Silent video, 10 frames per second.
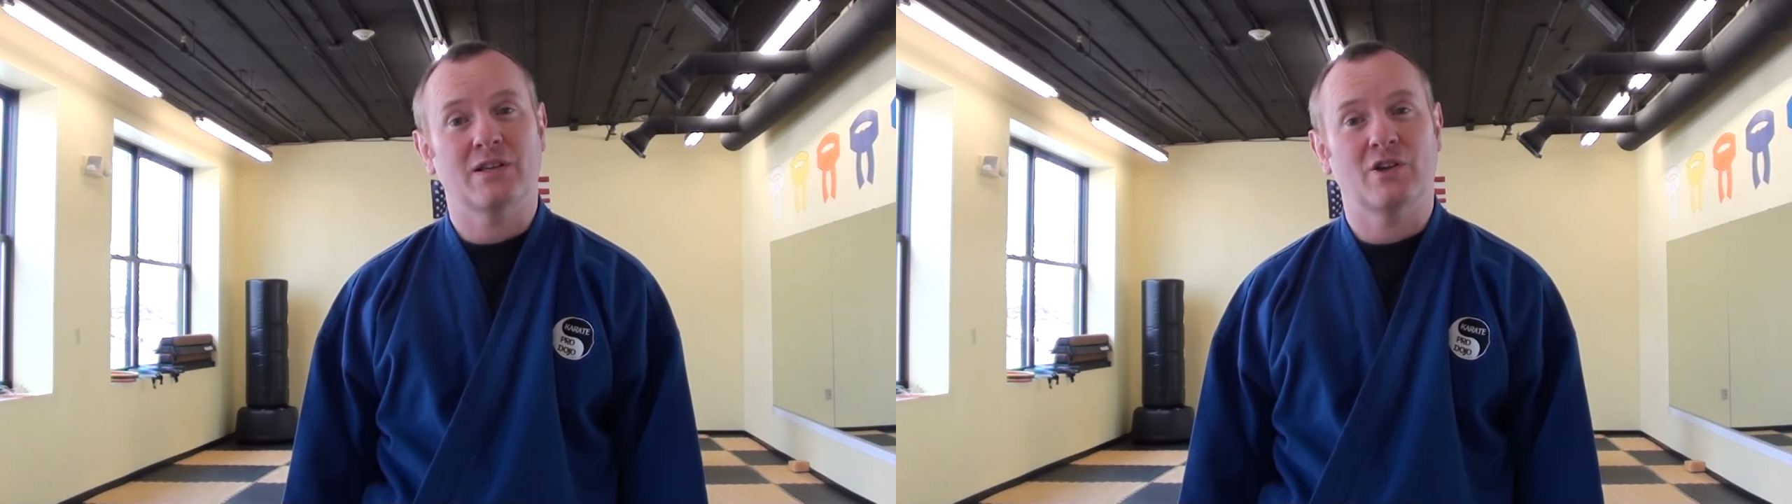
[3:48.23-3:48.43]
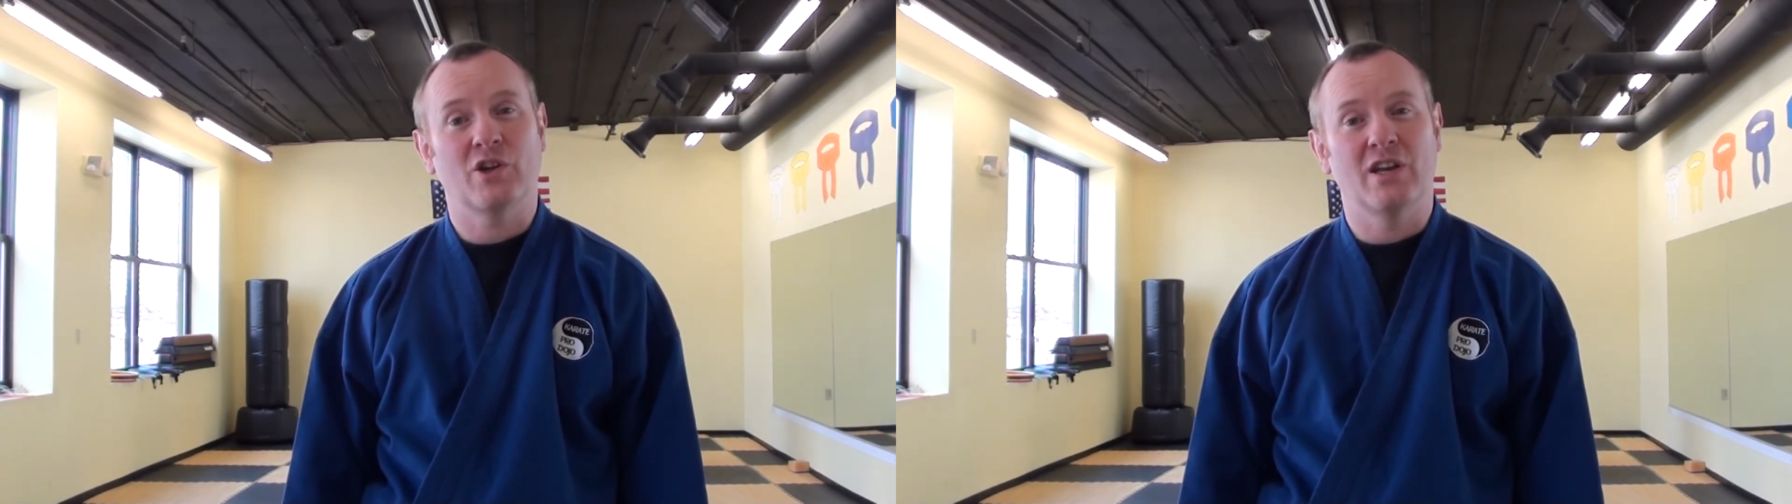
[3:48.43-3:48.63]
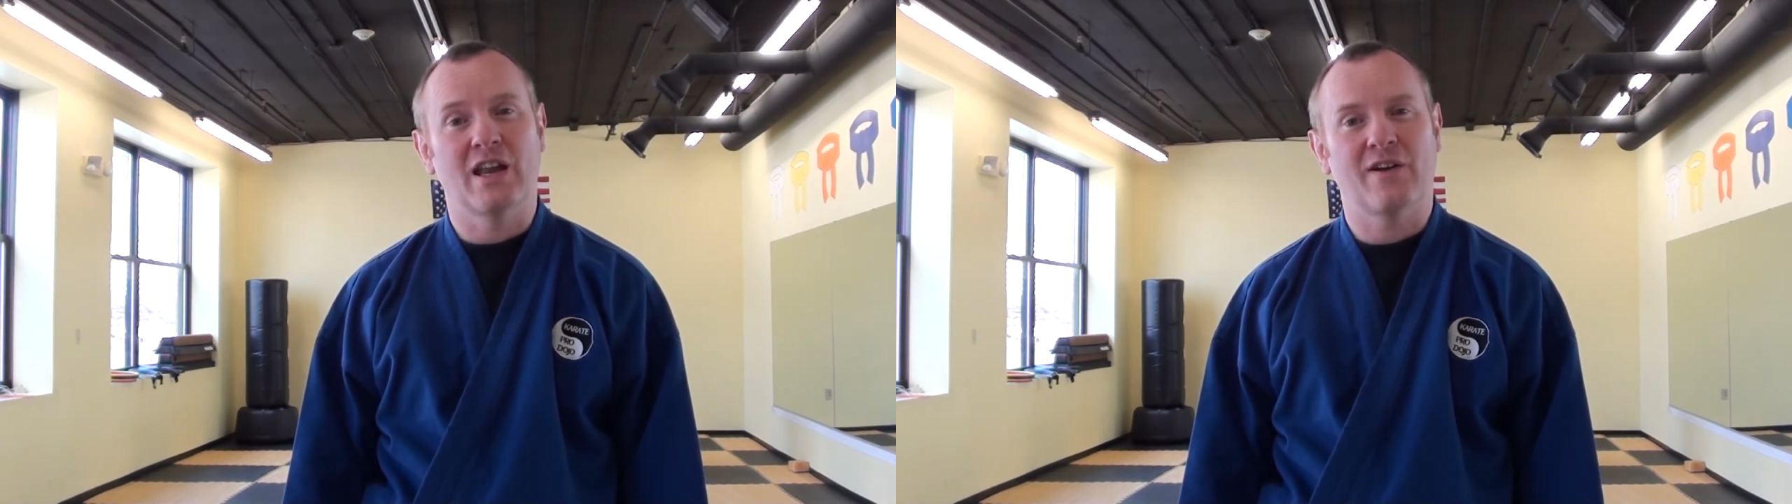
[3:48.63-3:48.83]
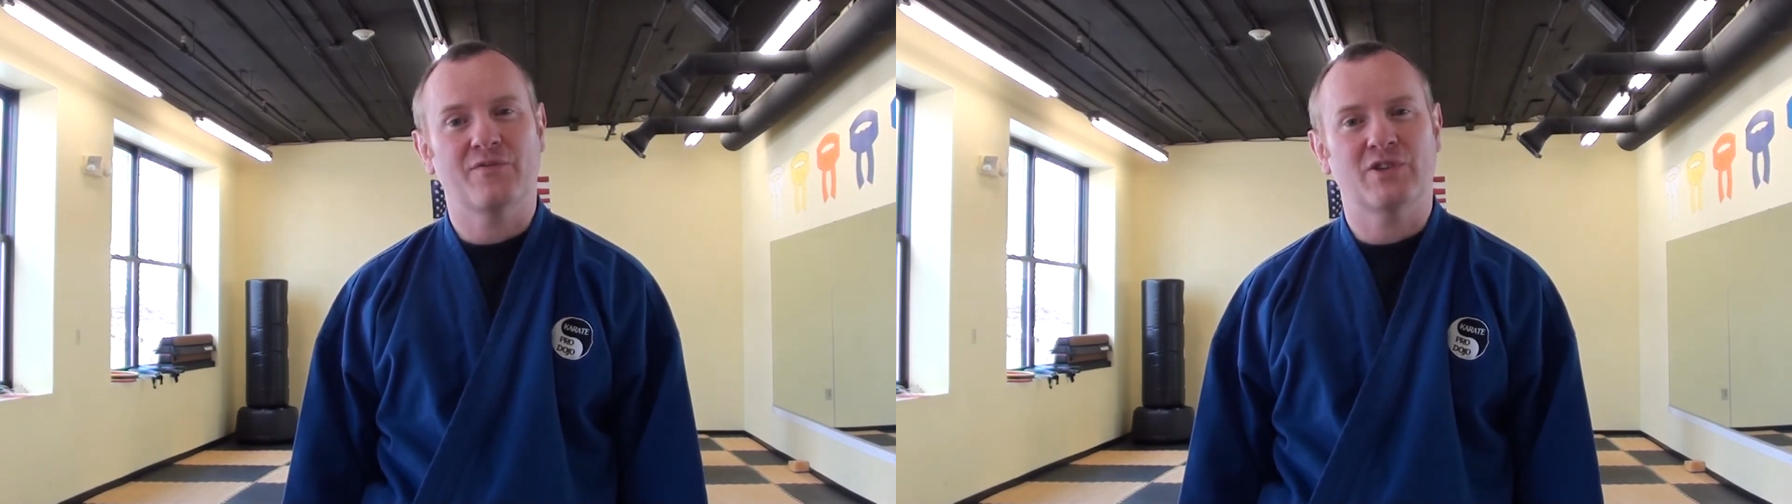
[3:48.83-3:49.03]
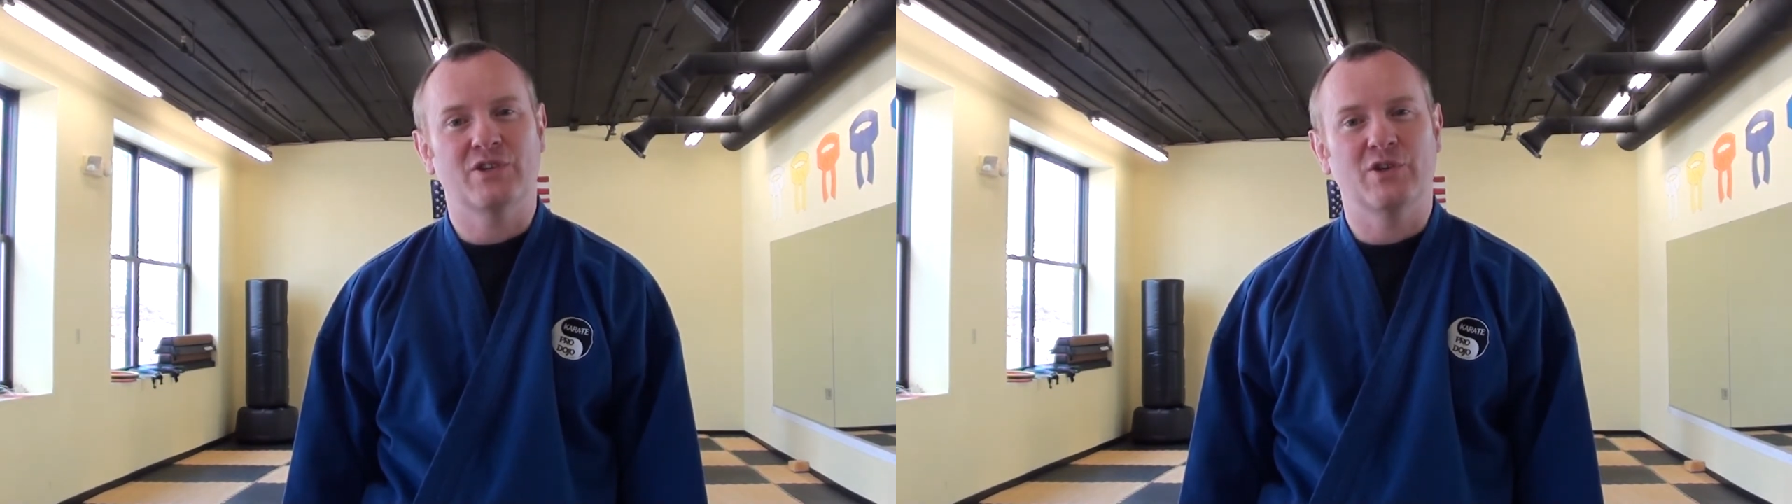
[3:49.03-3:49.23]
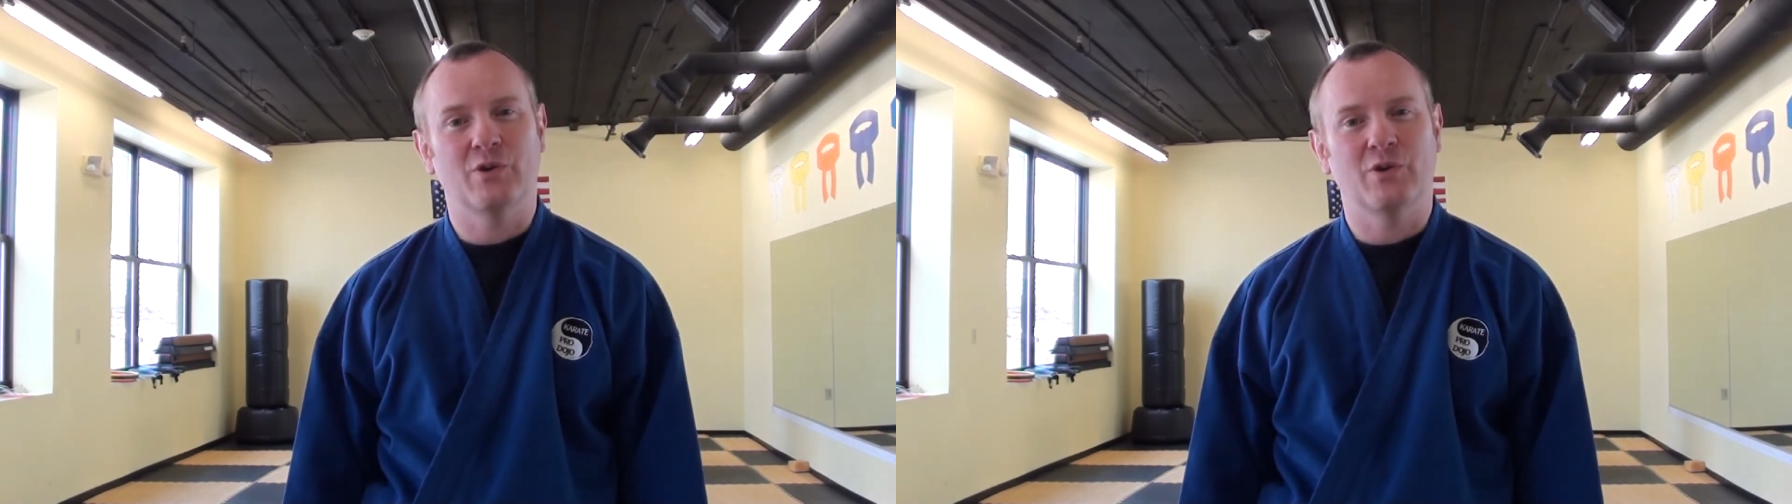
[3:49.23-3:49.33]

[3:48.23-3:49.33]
good enough to do